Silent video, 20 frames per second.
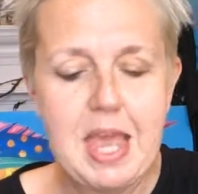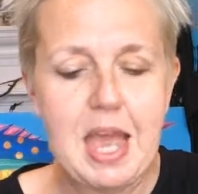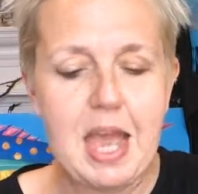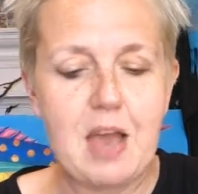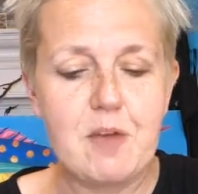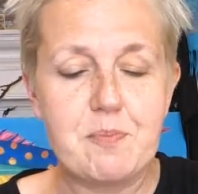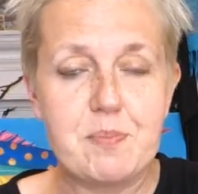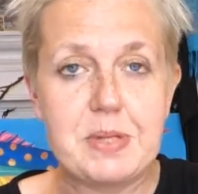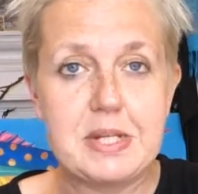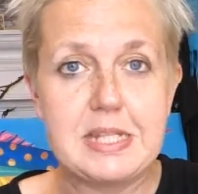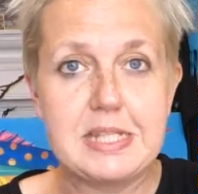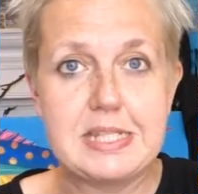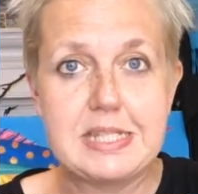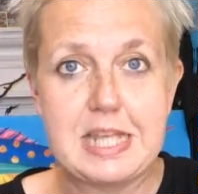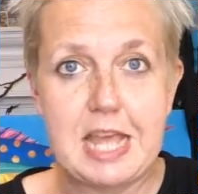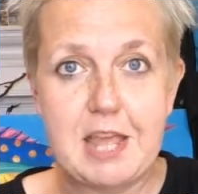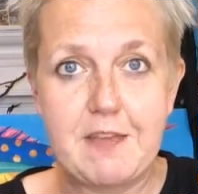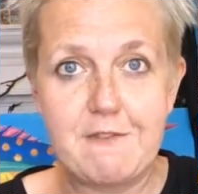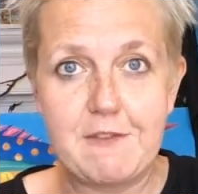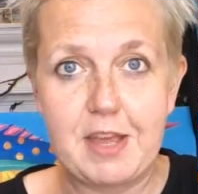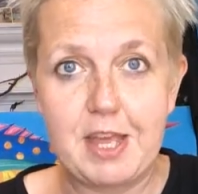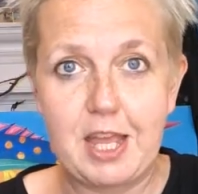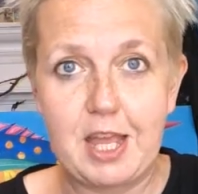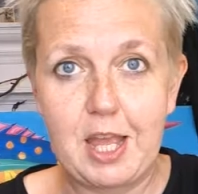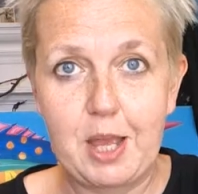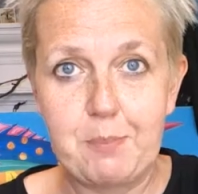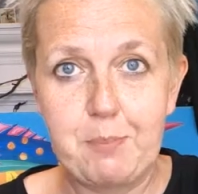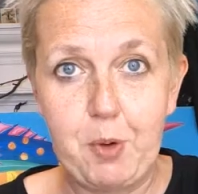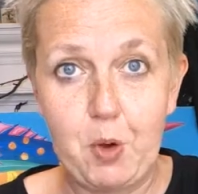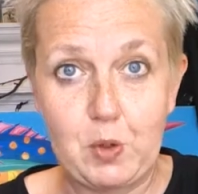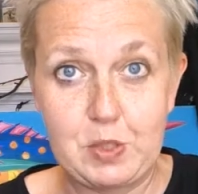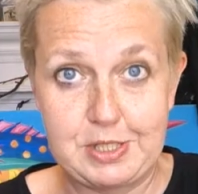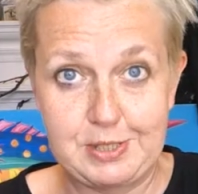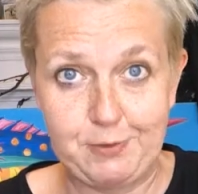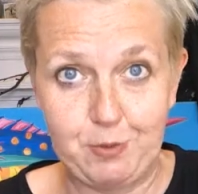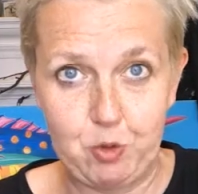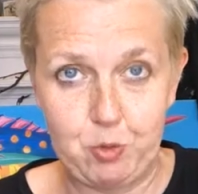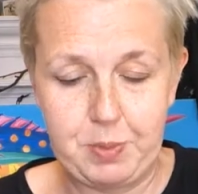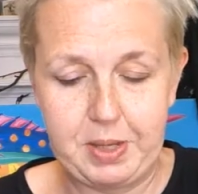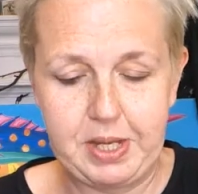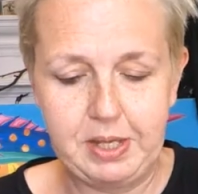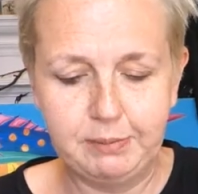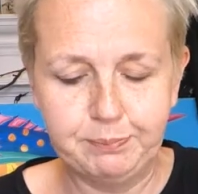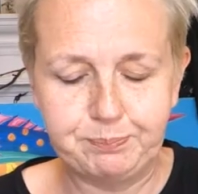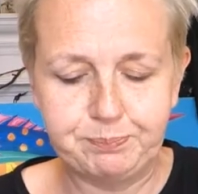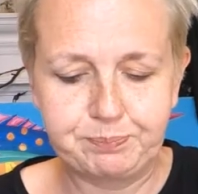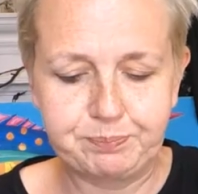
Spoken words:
have been saving pots for me.